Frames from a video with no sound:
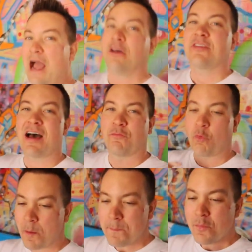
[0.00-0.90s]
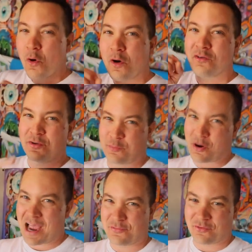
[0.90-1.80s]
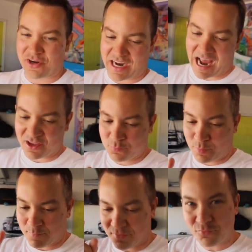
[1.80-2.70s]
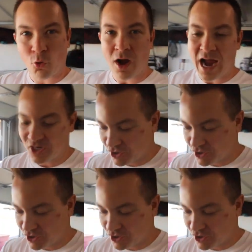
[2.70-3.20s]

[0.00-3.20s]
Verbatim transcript: I also have one more surprise for you guys, but before I